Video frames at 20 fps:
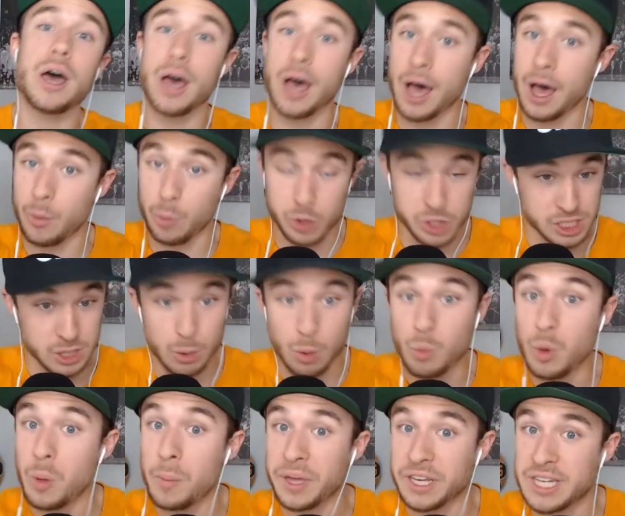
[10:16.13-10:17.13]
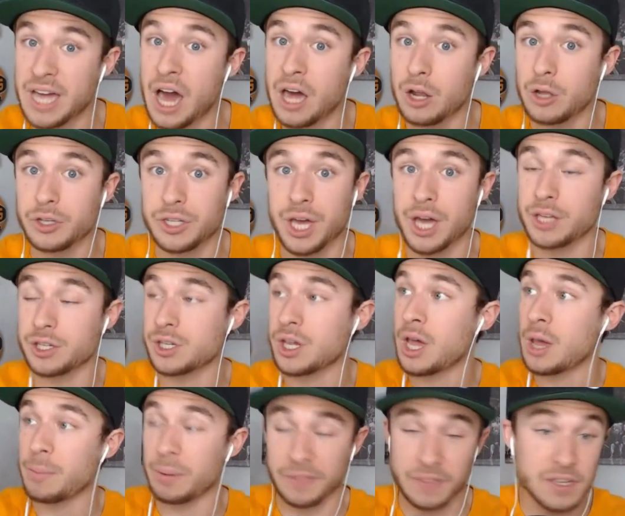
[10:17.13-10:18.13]
We'll see what Will McDonald does.
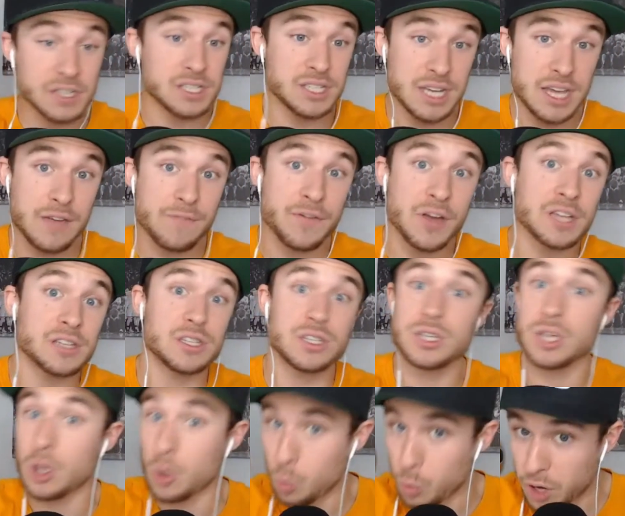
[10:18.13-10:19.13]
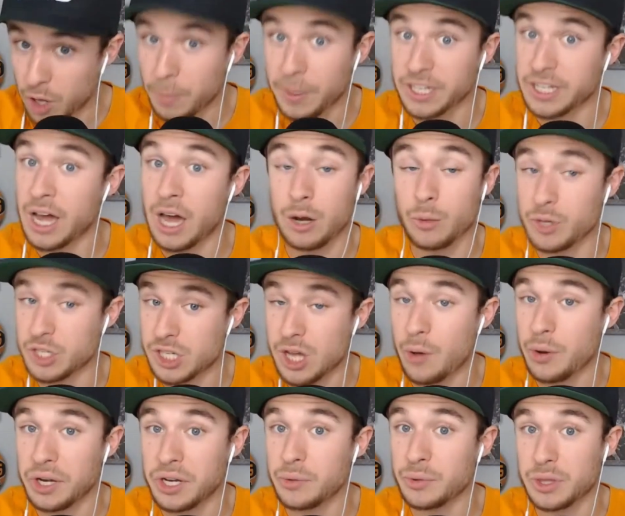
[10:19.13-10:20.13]
But this defense, Will McDonald, we saw
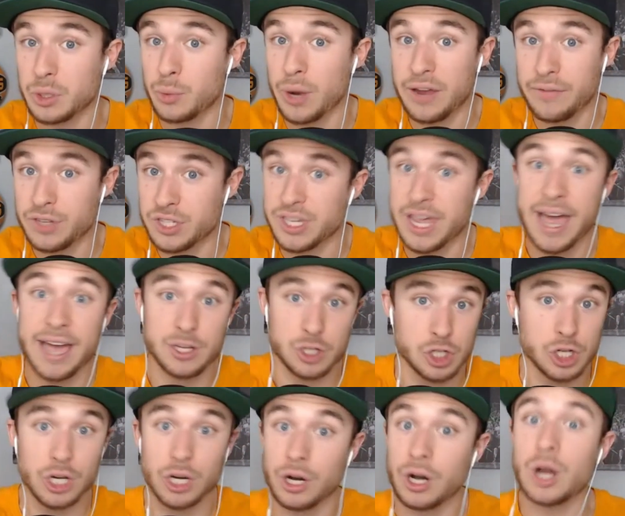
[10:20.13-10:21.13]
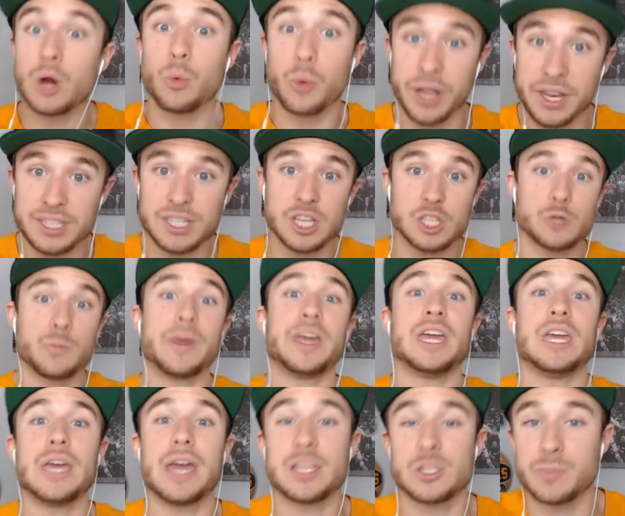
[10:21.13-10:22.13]
what he did with the Ravens last year. We anticipate
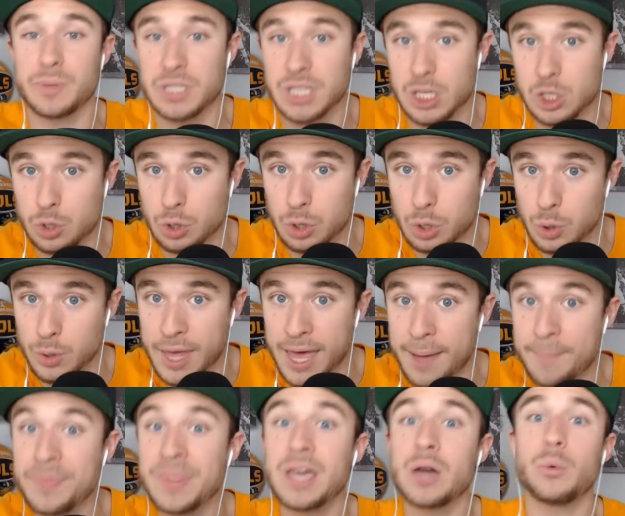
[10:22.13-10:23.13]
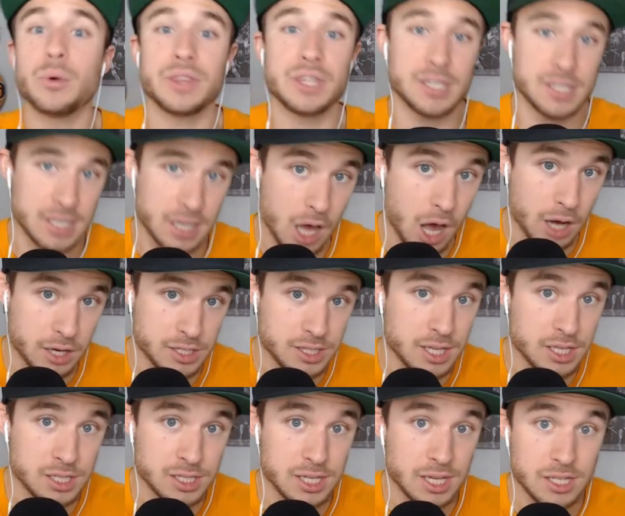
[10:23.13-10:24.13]
he has the potential to do that with the Seahawks
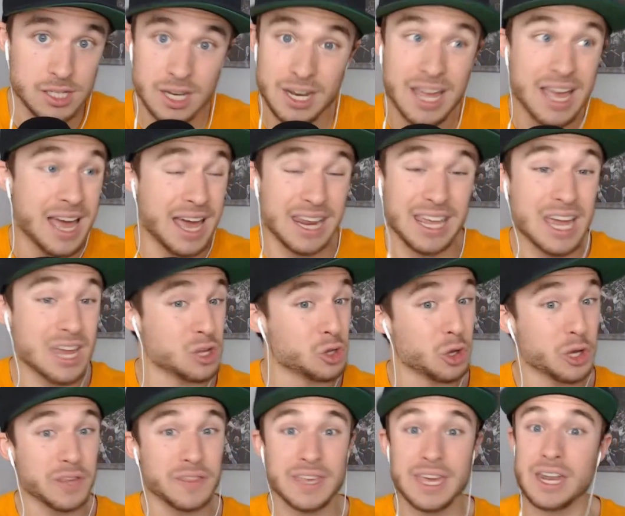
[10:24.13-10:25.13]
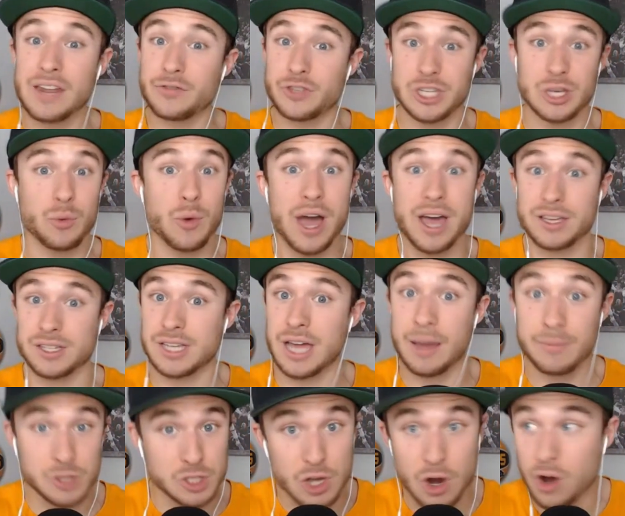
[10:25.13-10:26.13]
this season. And again, you look at the NFC West.
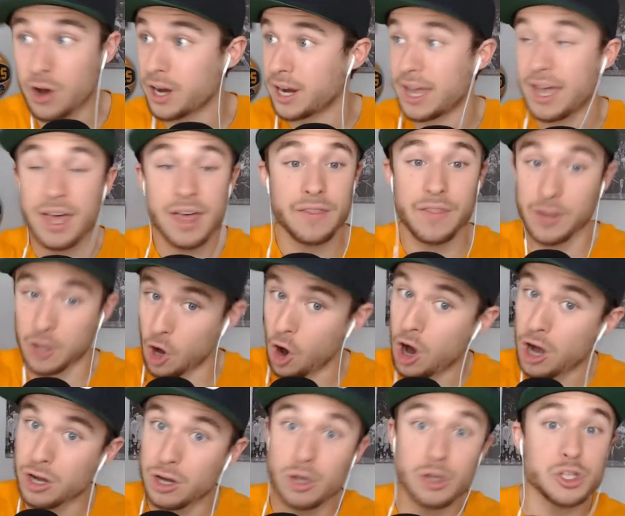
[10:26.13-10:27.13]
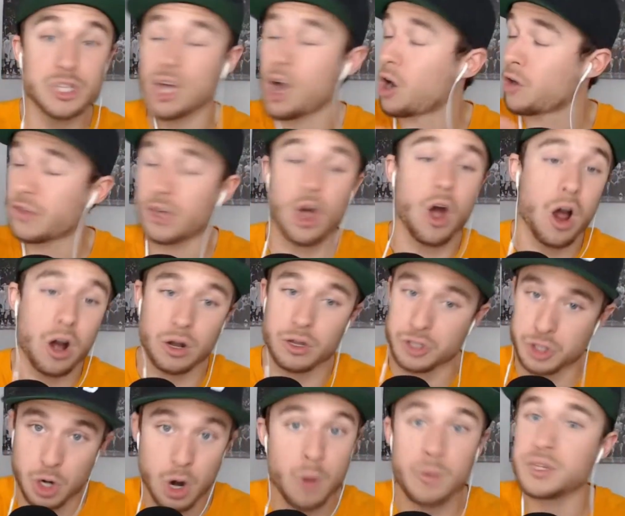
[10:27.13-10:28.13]
I'm sorry. The Cardinals are the Cardinals.
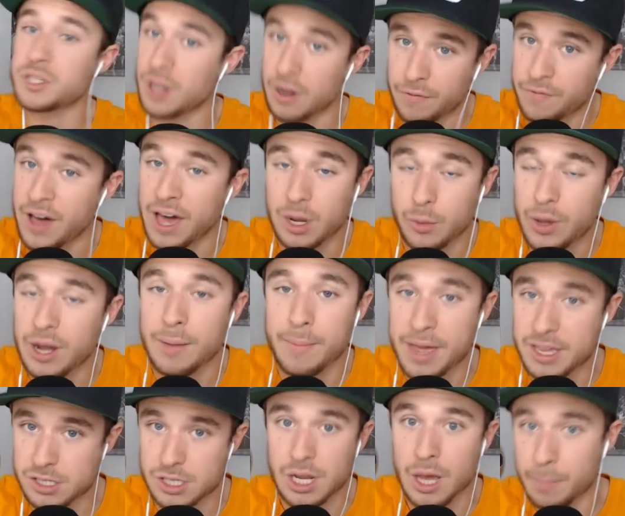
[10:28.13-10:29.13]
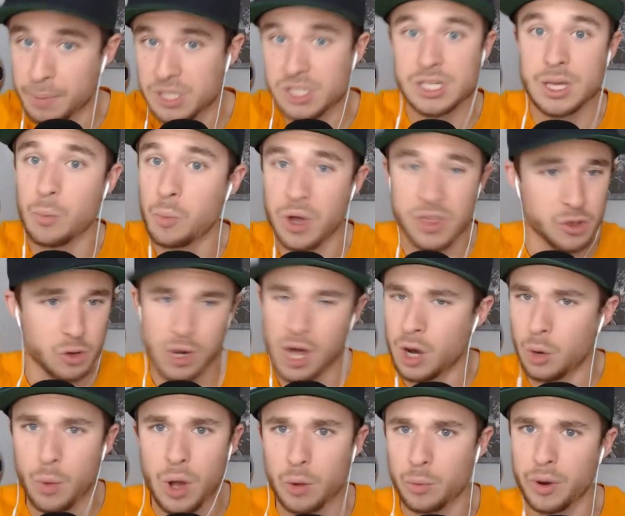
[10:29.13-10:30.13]
They're always going to find a way to mess it up in some way. They're not a
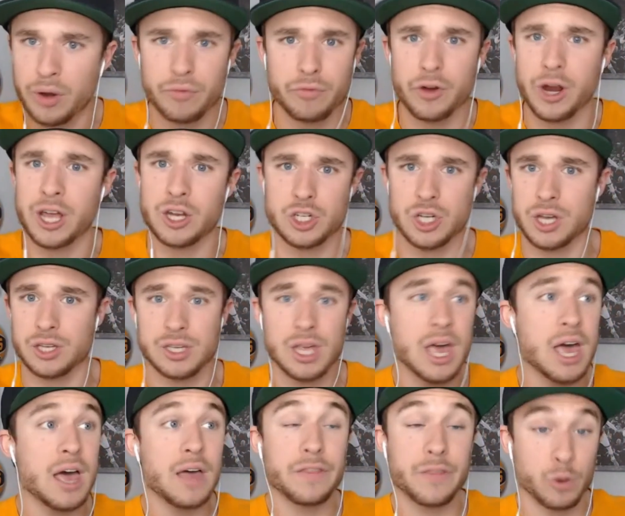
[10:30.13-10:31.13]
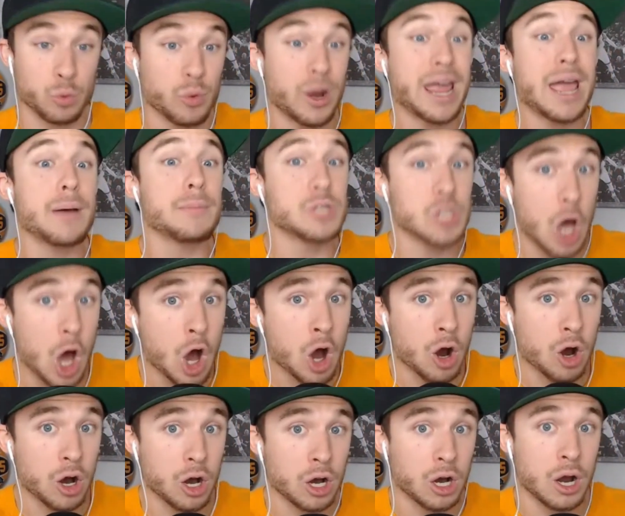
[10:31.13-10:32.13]
well-run franchise. The Rams
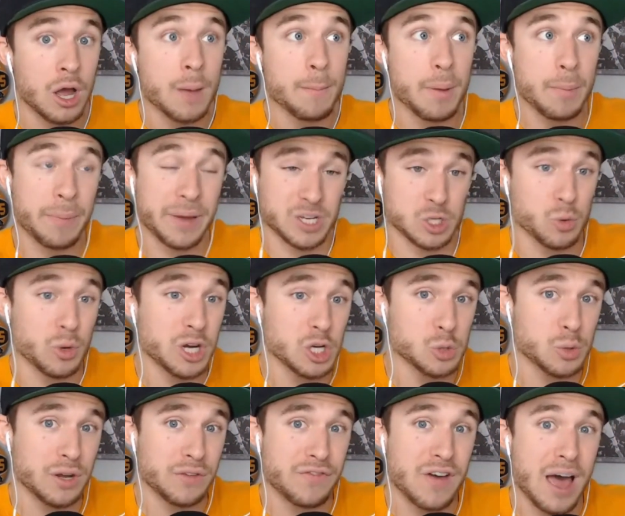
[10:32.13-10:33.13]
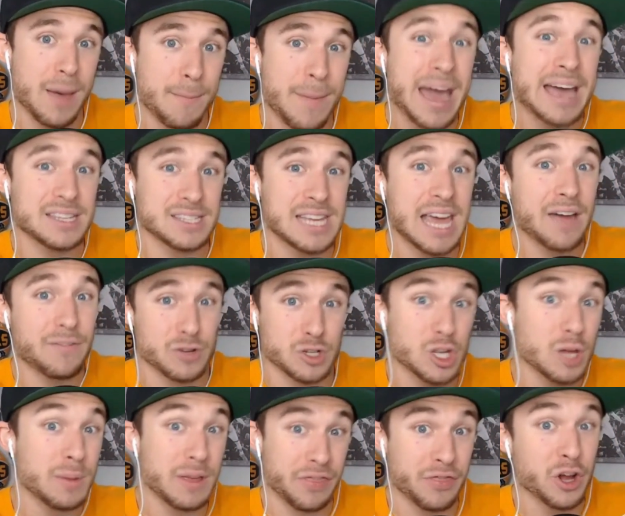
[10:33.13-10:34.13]
are, but by 2025, Matt Stafford's
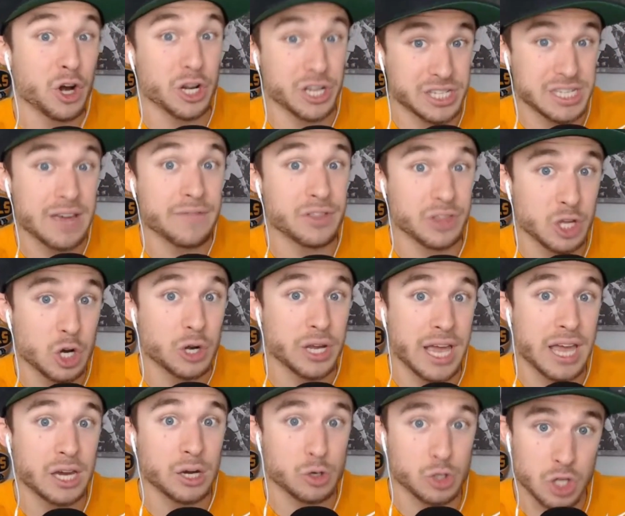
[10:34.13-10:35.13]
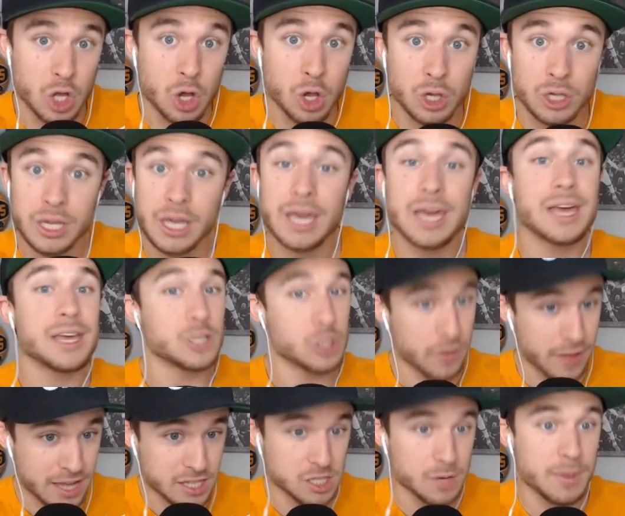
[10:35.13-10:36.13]
going to be 37, 38 years old. So
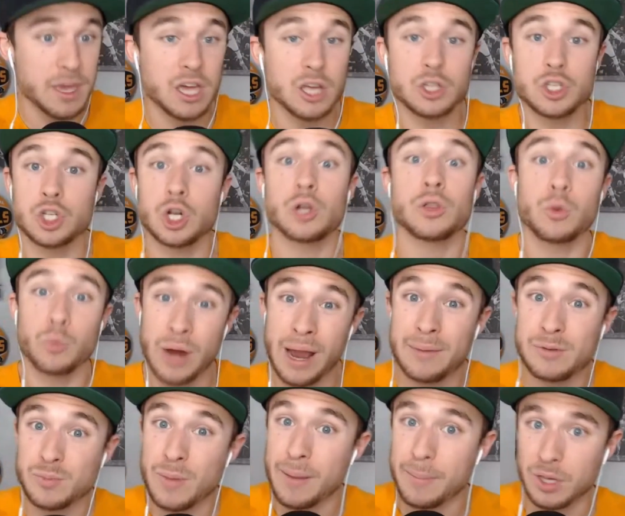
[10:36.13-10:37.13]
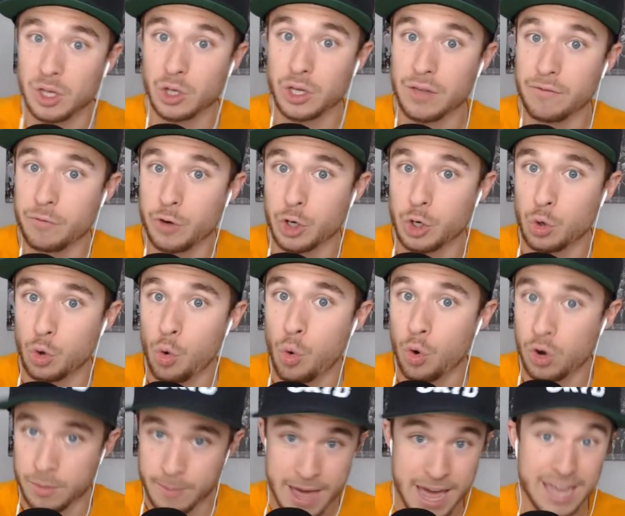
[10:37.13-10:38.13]
that's going to be a concern. The Rams might be looking for a new
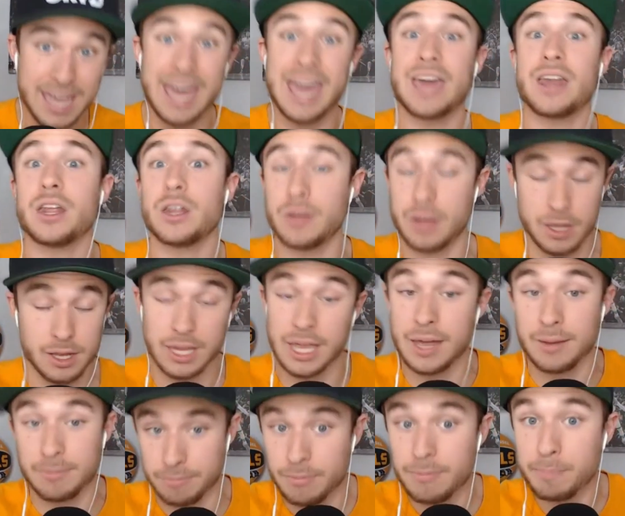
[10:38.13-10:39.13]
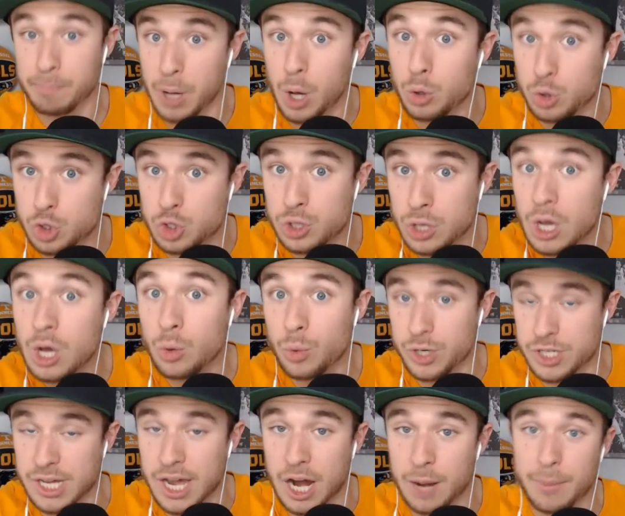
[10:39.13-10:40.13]
quarterback. And again,
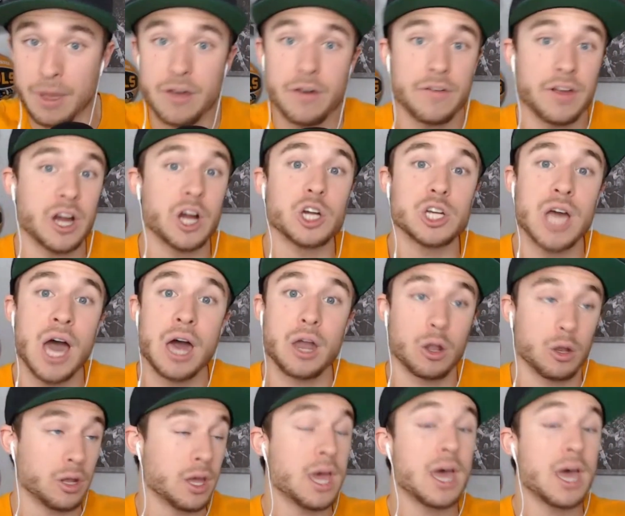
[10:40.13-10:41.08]
post-retirement of Aaron Donald.